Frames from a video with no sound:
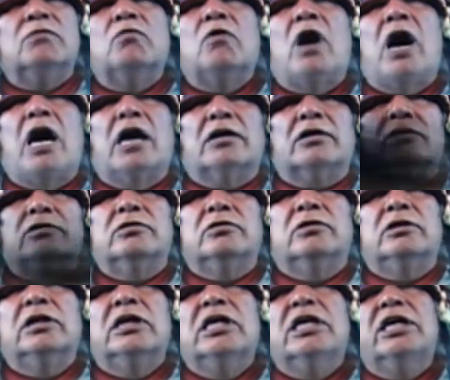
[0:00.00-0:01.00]
walked
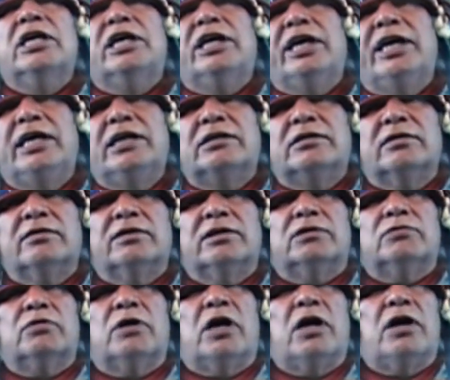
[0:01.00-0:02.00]
through each of
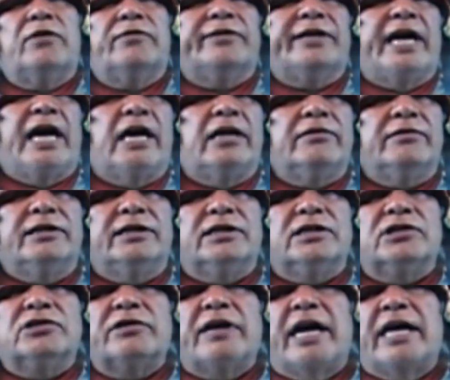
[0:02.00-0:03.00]
the 12, gathering a
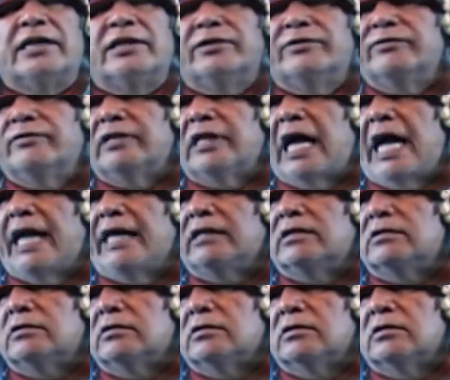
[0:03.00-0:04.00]
strand of
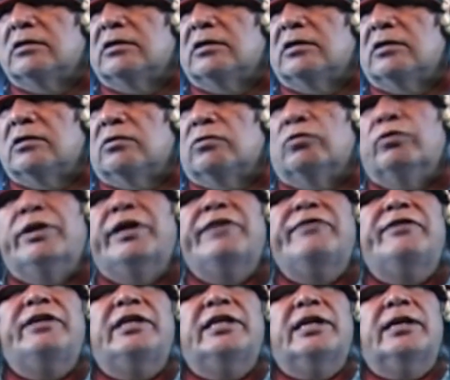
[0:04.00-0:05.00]
light,
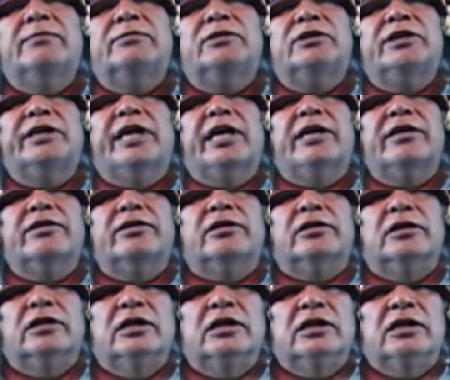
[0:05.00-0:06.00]
weaving them
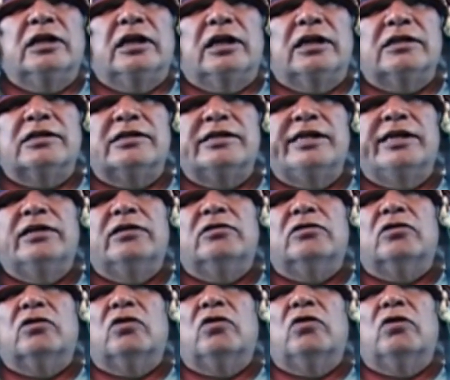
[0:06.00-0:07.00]
together a
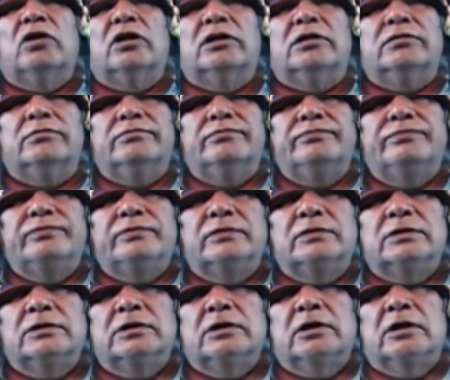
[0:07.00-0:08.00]
single cord.
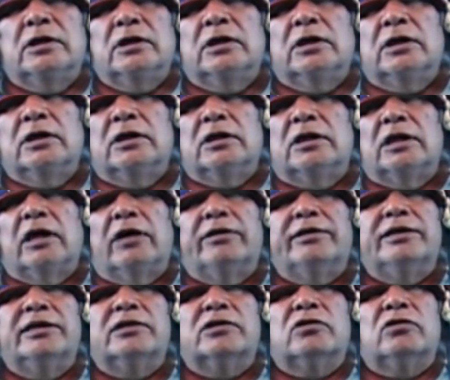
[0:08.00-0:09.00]
Now
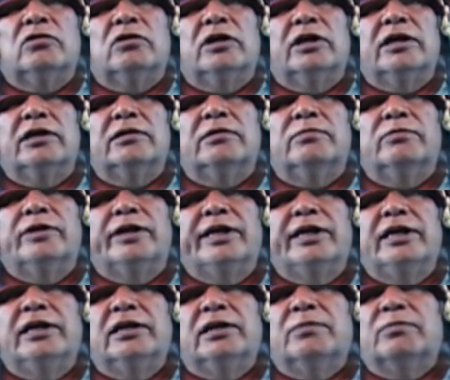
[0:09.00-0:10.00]
in this cord,
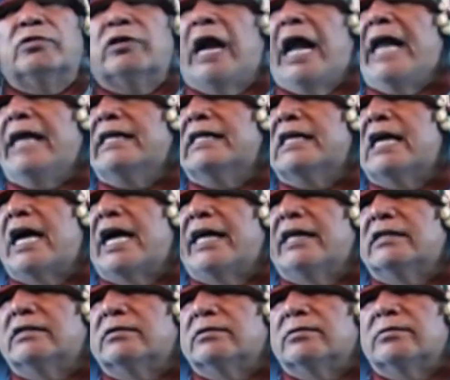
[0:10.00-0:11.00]
bringing a bright
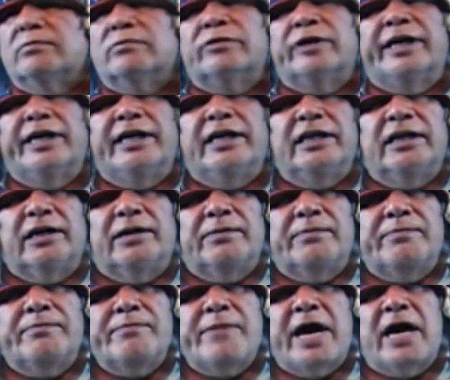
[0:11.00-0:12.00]
light, bringing a
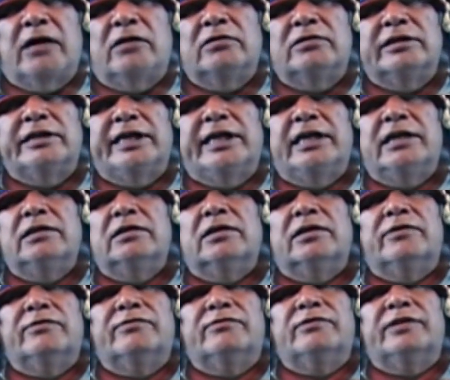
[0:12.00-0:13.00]
melding
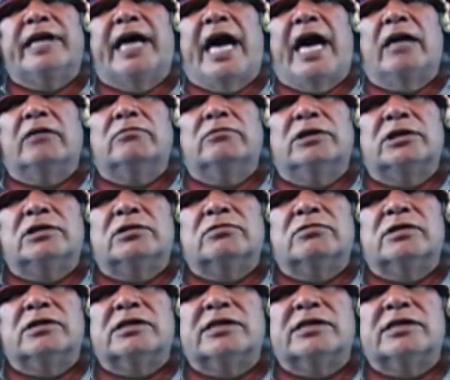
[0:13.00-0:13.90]
of that which was